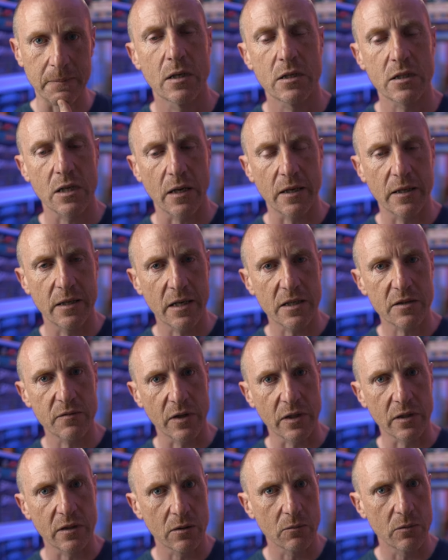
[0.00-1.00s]
So the next
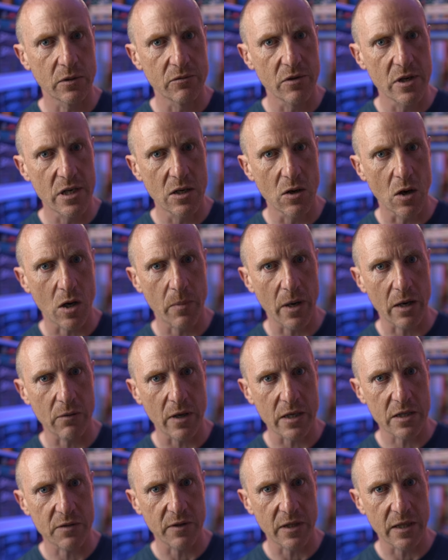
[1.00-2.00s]
thing that we really like about
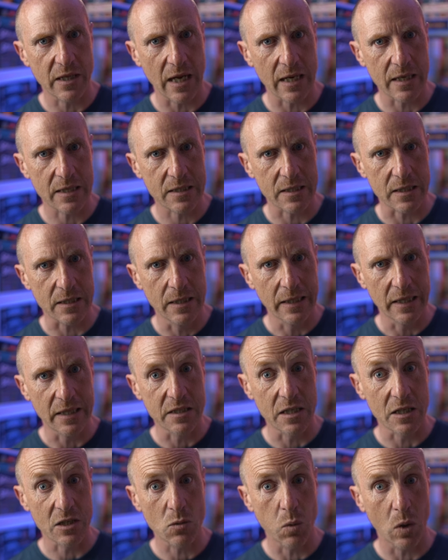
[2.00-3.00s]
Race for the Galaxy is
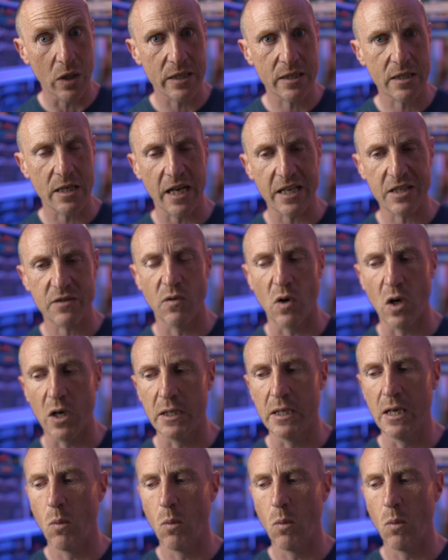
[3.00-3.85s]
it's quite satisfying